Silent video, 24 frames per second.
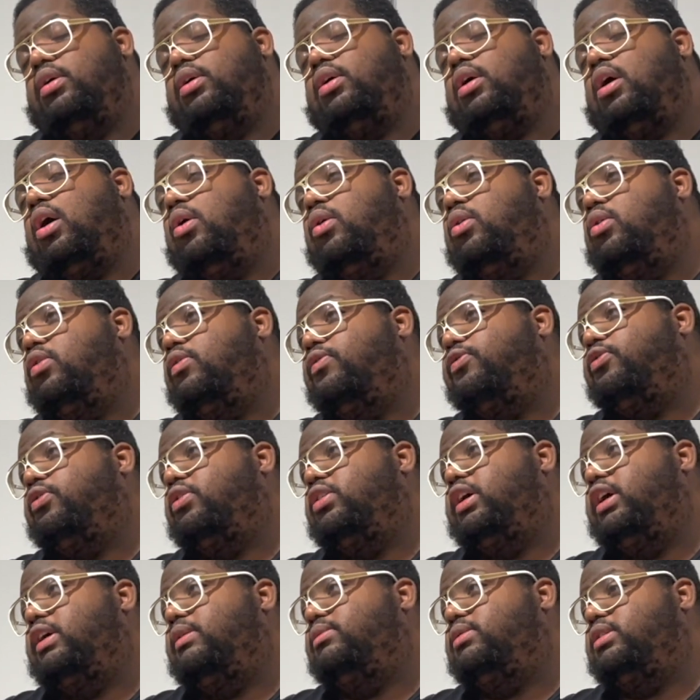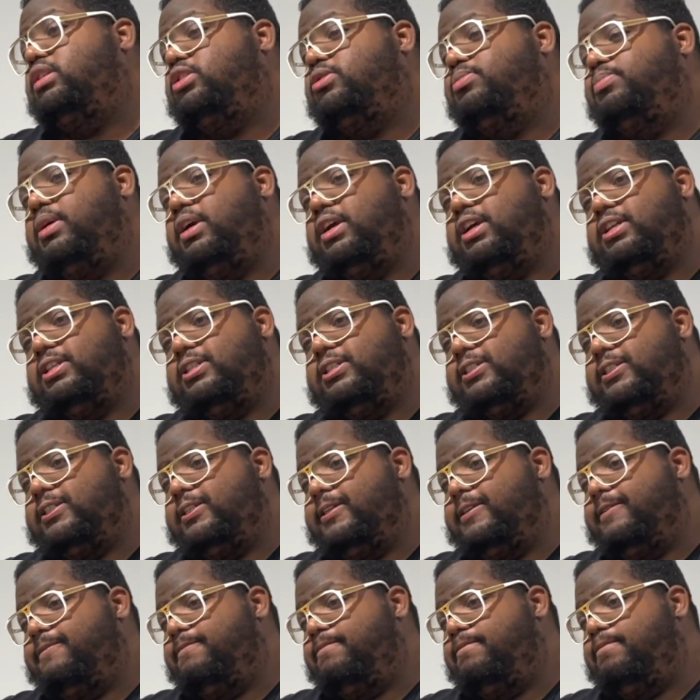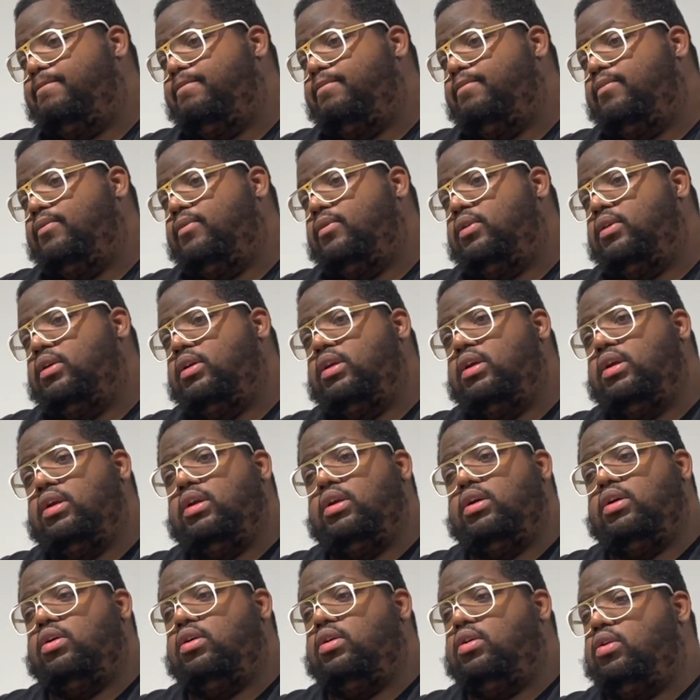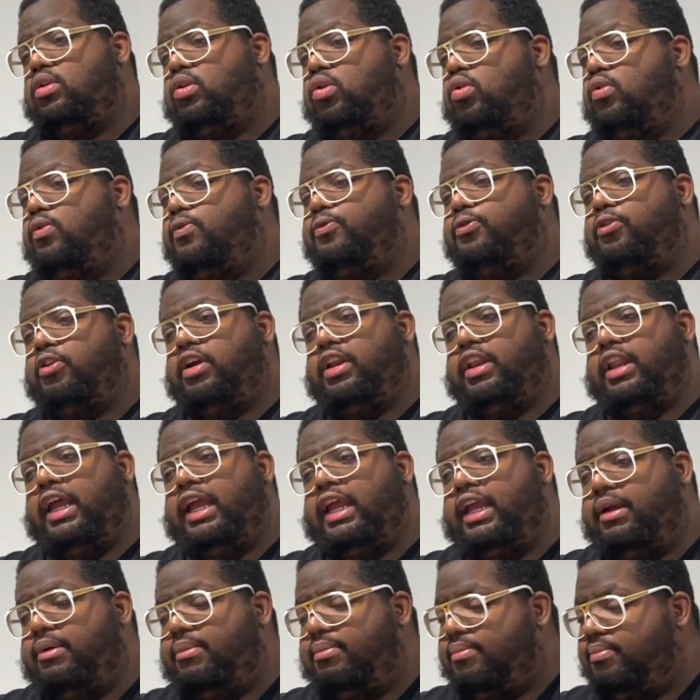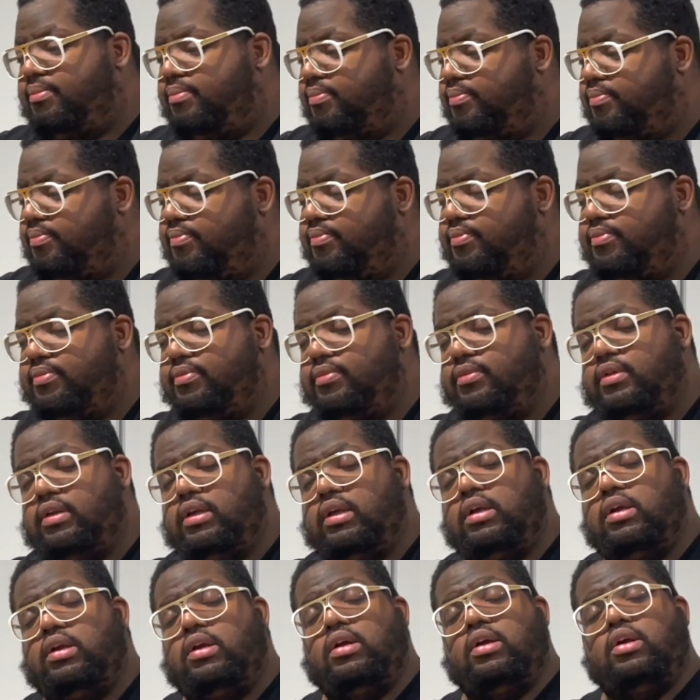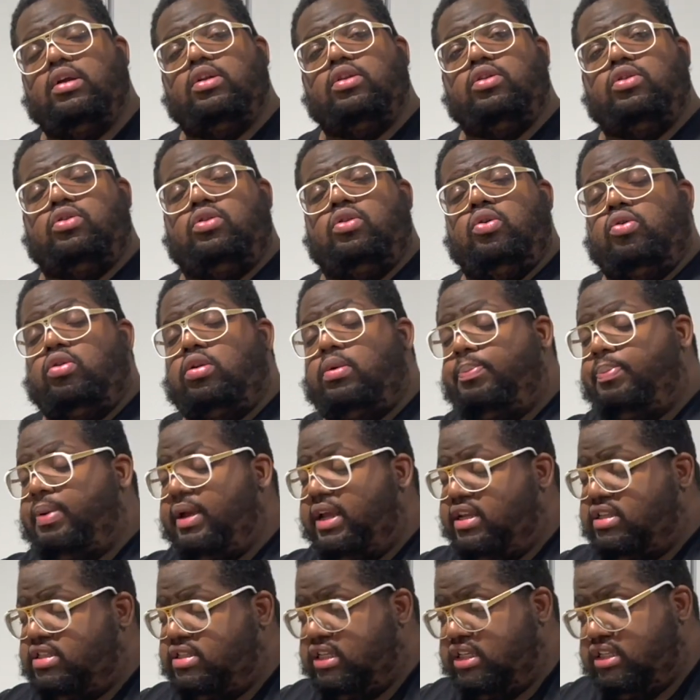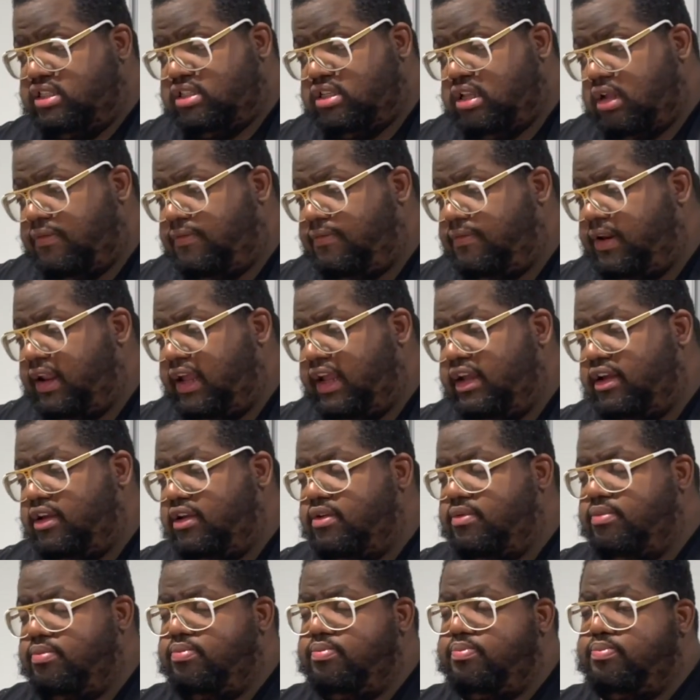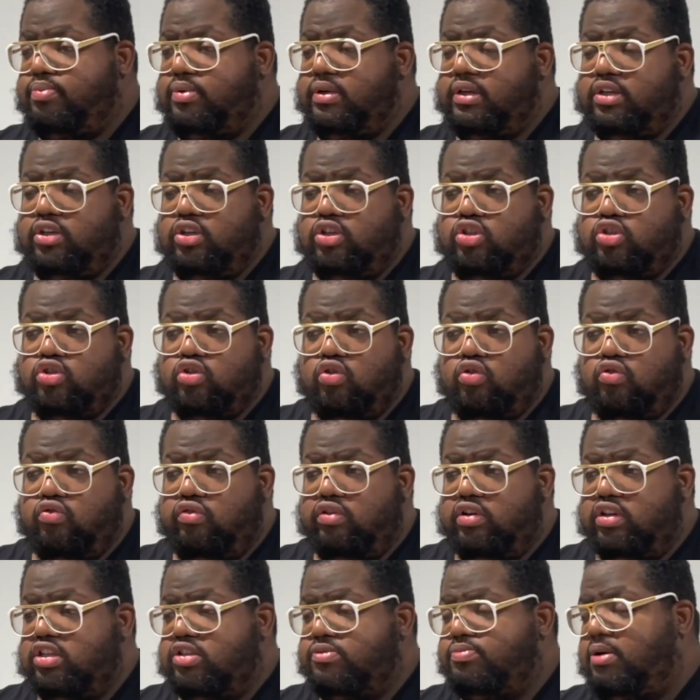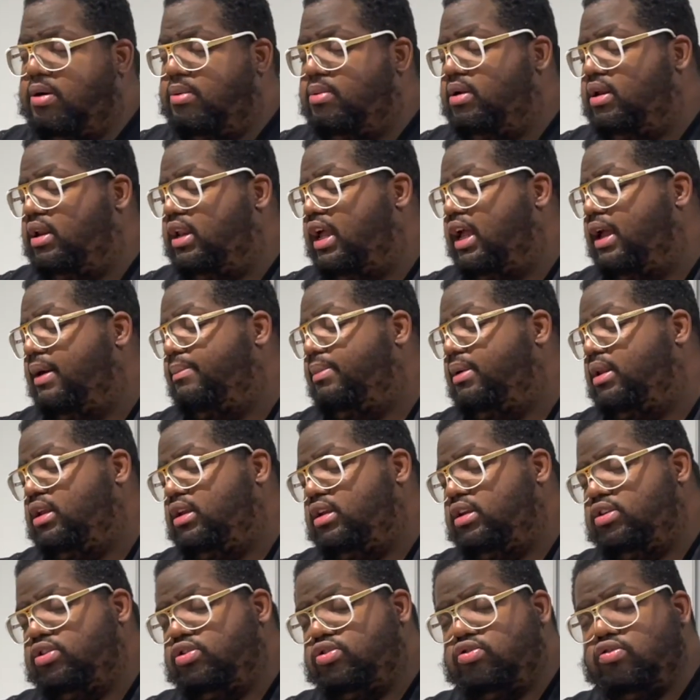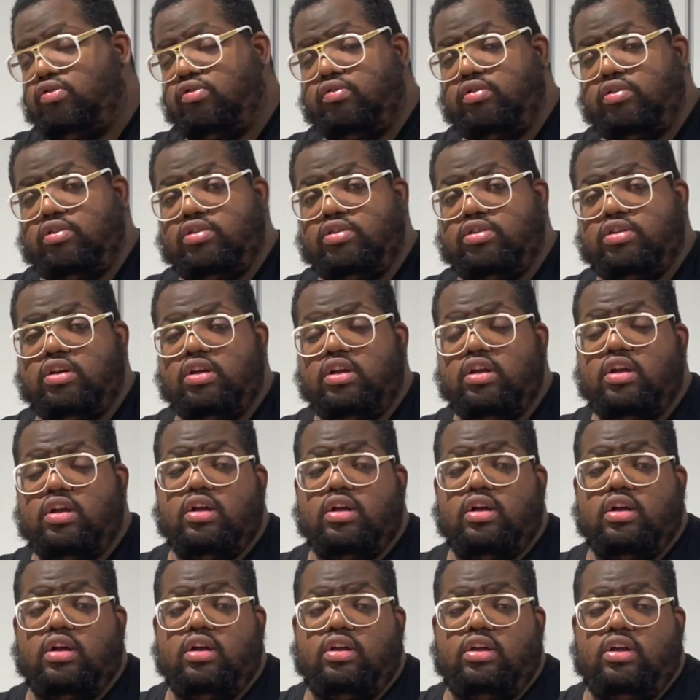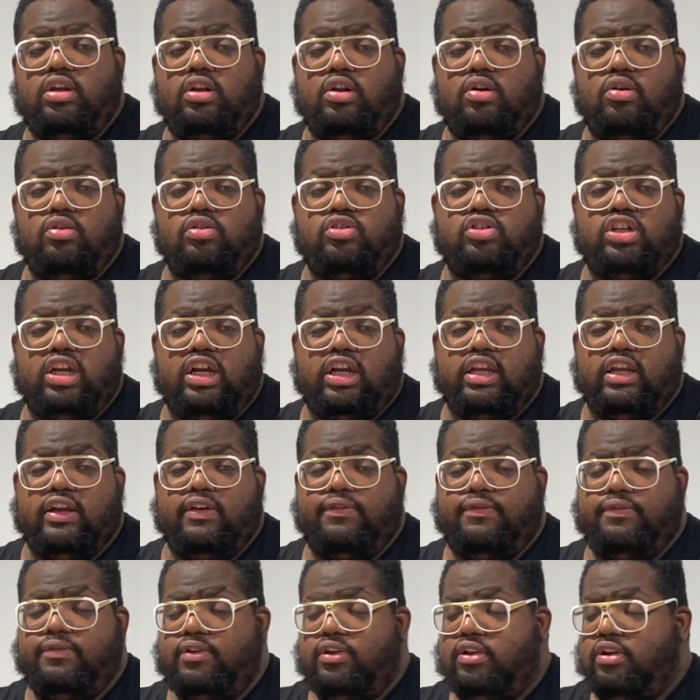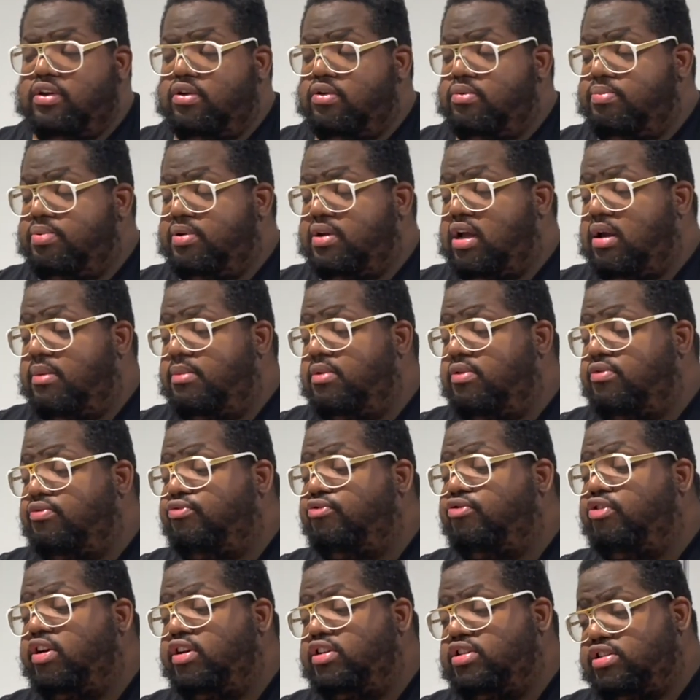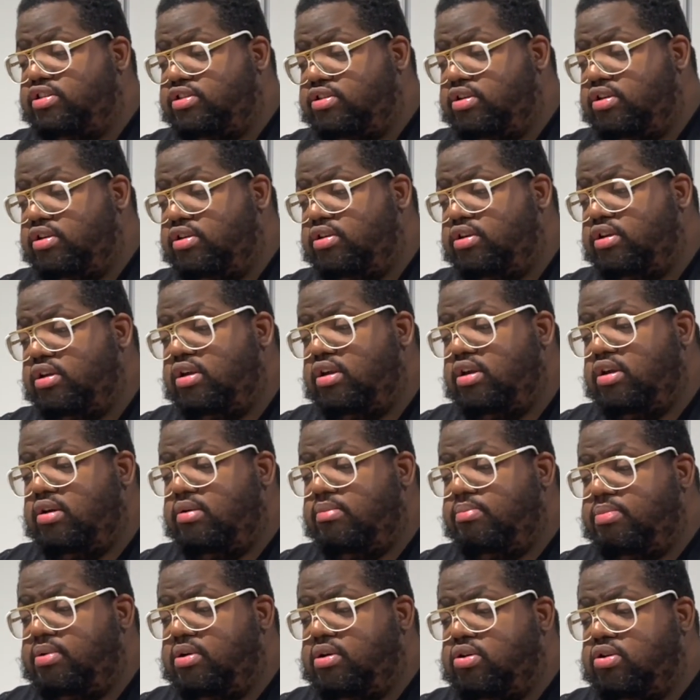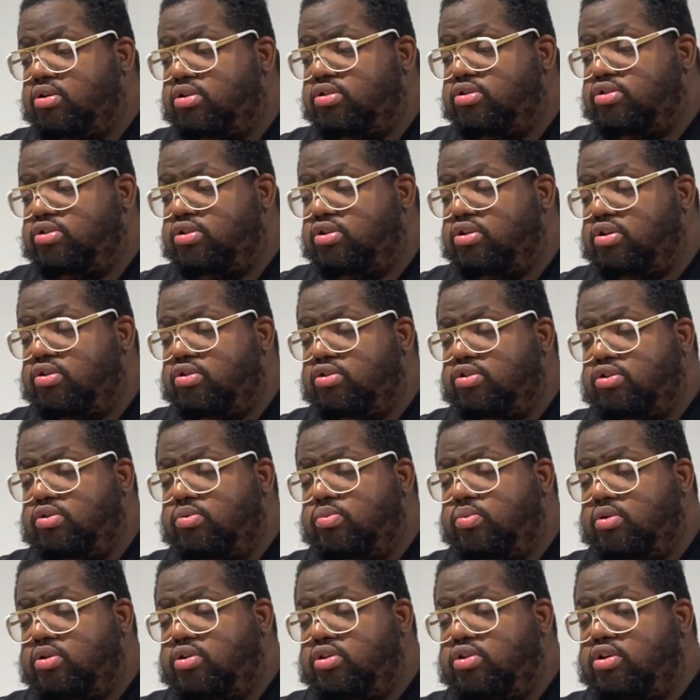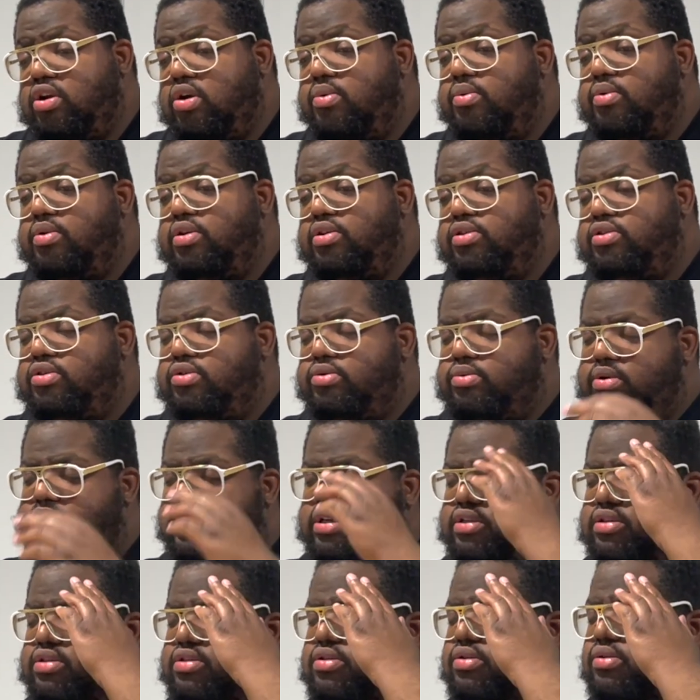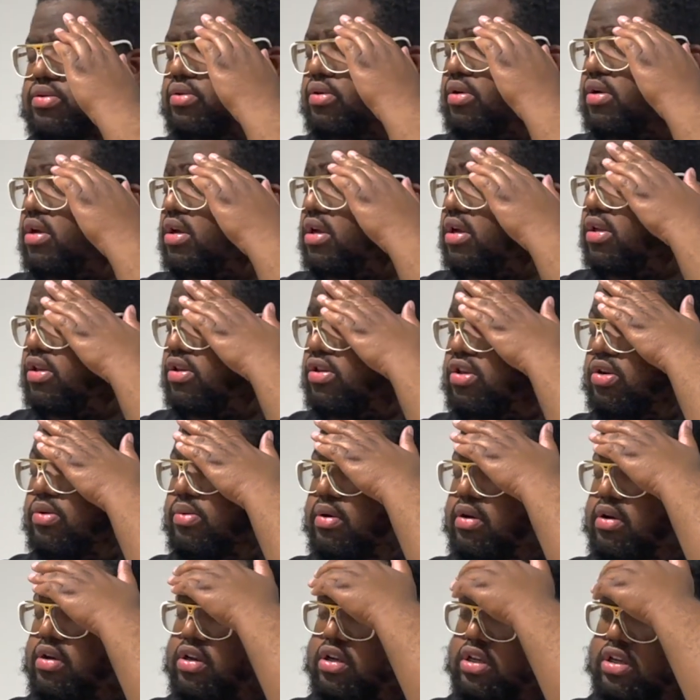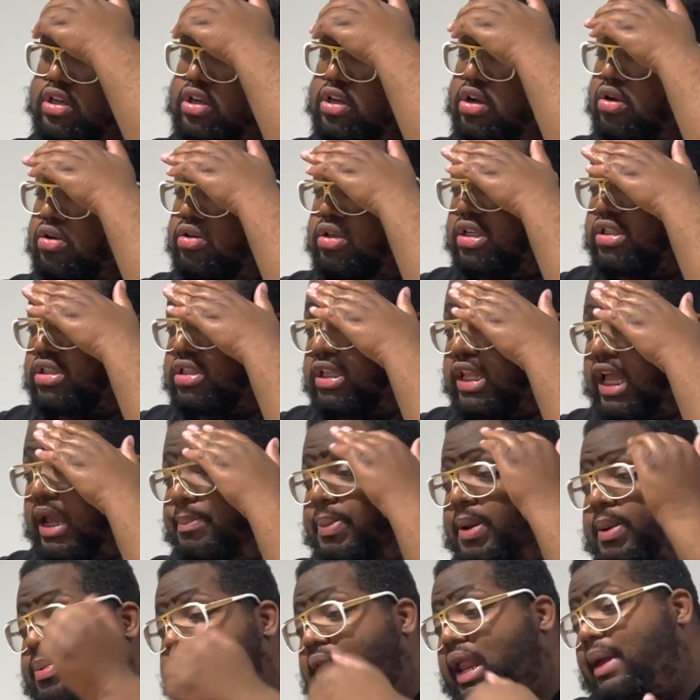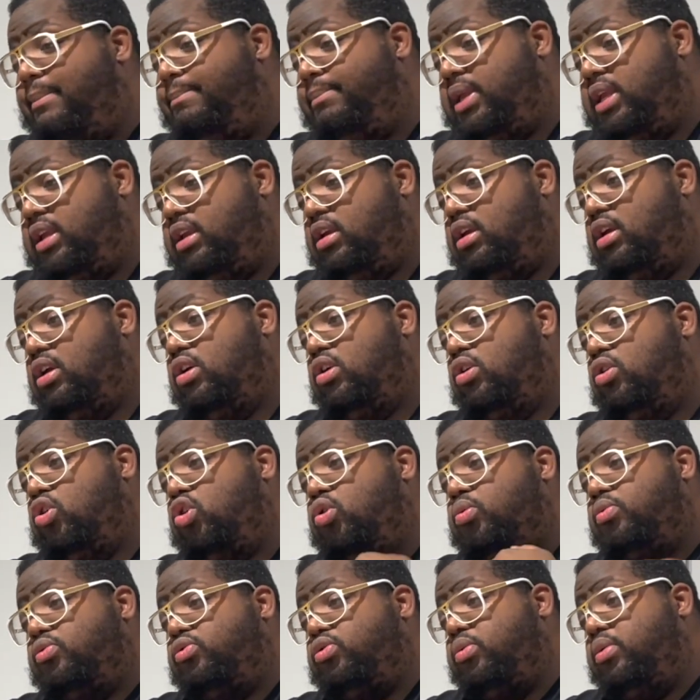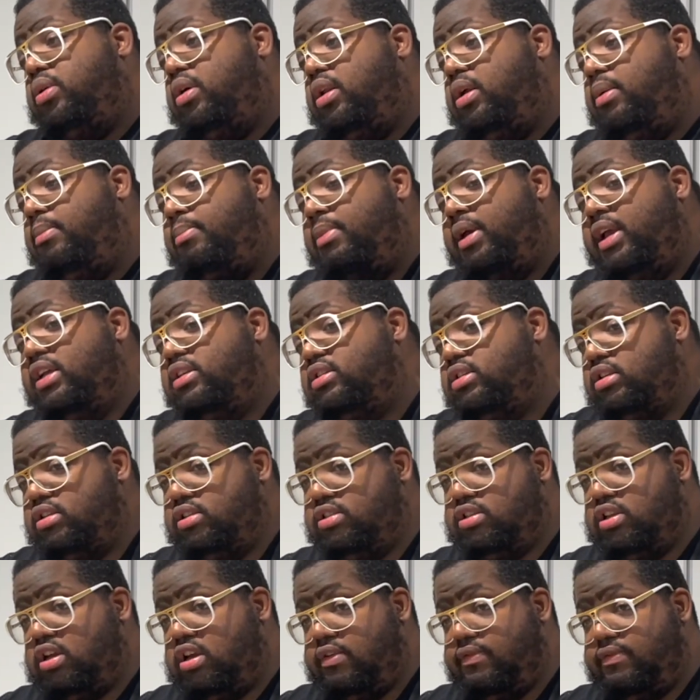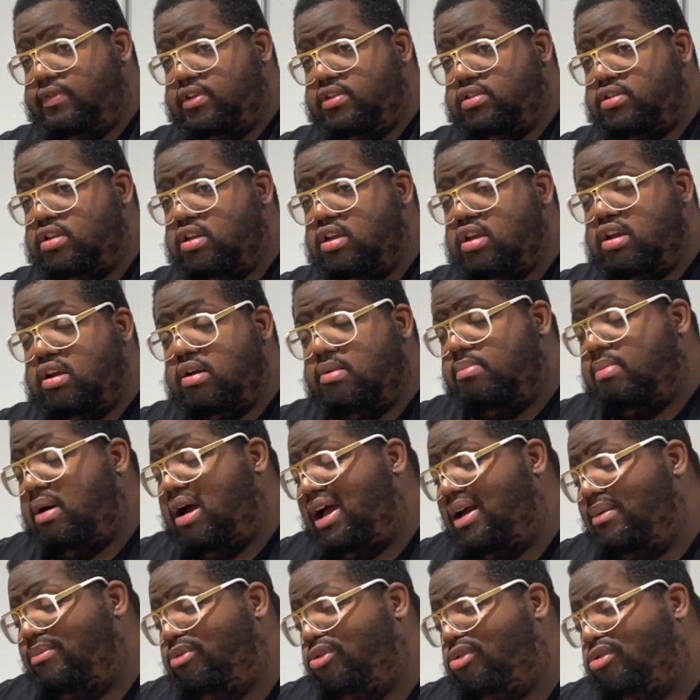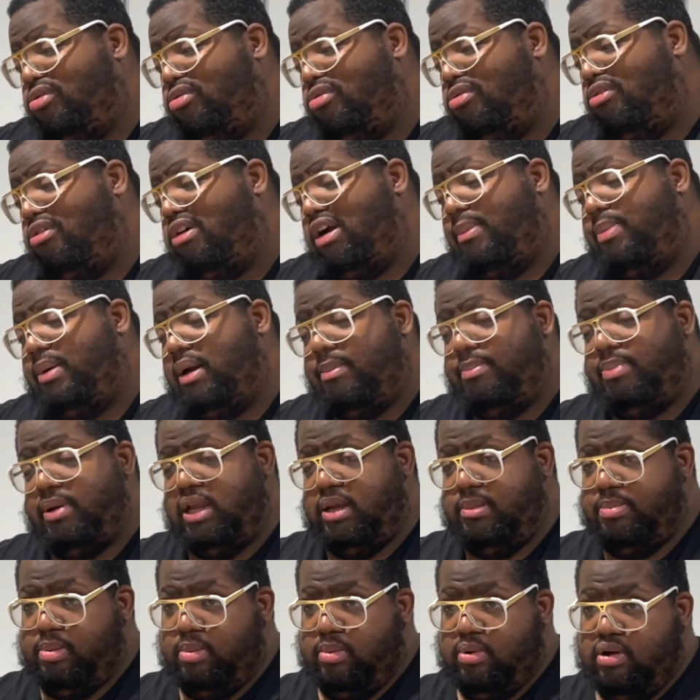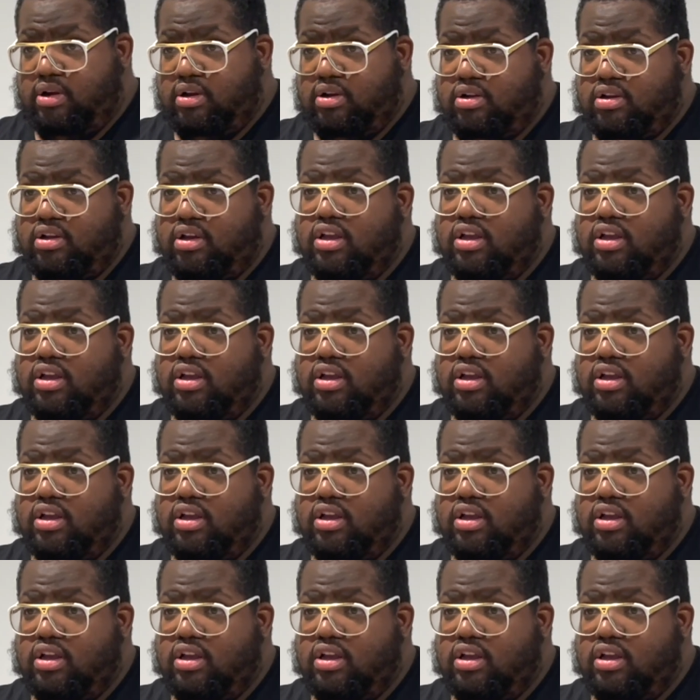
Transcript: Go and look for an empty space. Look for a name. Do the basic stuff like insurance, public liability insurance. You know, check if, you know, becoming registered. Because, you know, you what you don't want to do is to do a, you know, there's like people like me who will do an amazing service, but I'm crap at paperwork.